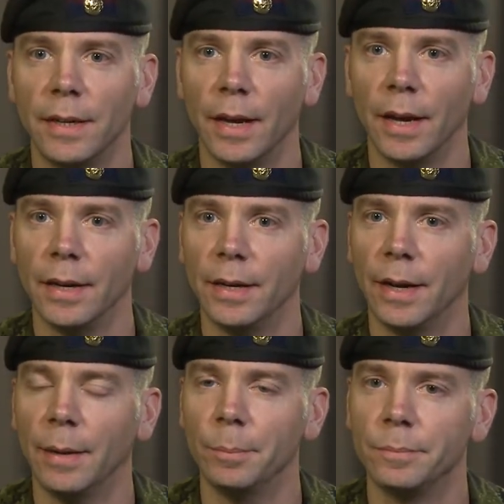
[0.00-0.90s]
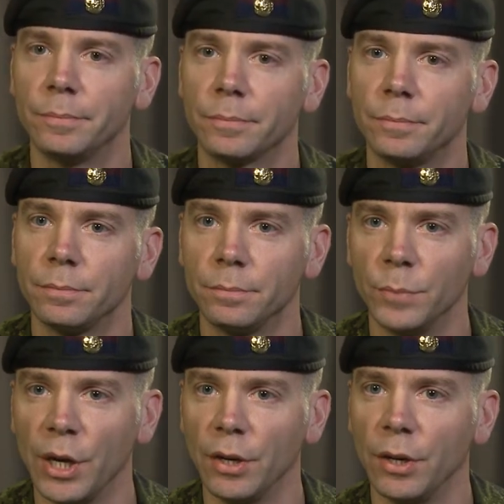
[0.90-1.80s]
and
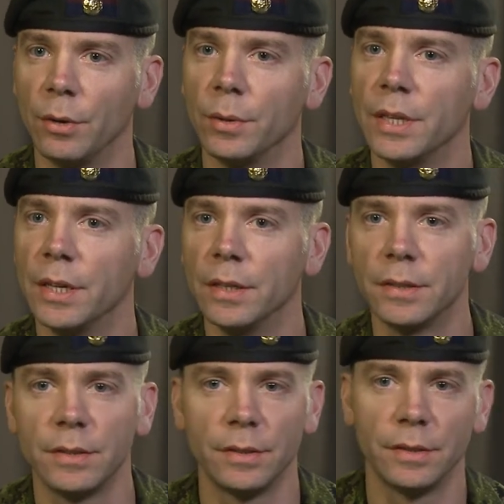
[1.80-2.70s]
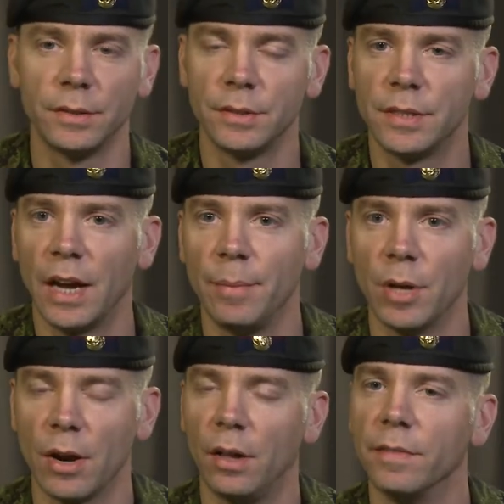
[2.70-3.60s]
we didn't know at the time,
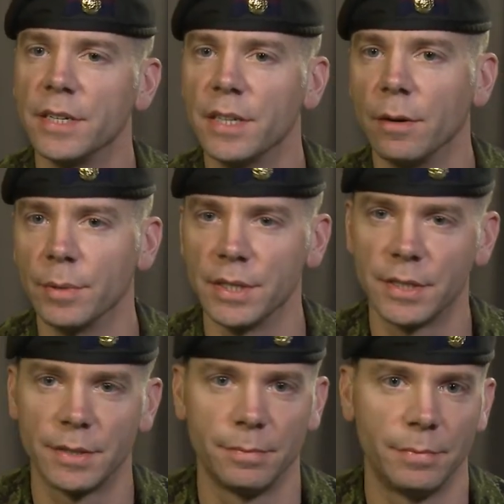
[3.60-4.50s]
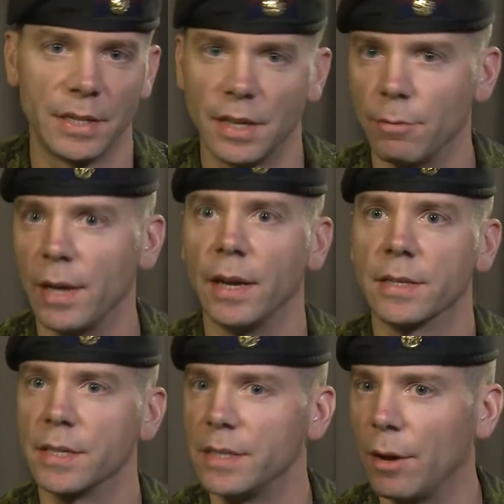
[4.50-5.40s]
not all of us, that it was basically right
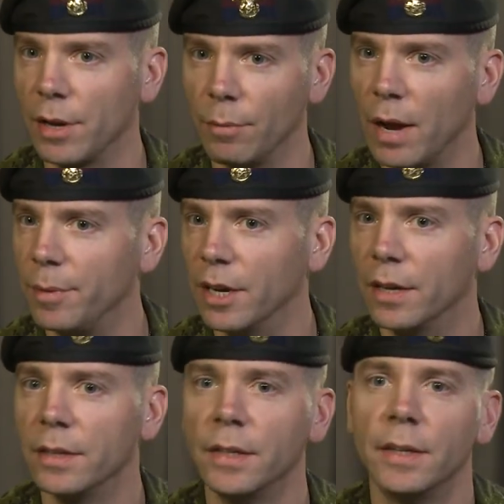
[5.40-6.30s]
next to Saudi Arabia,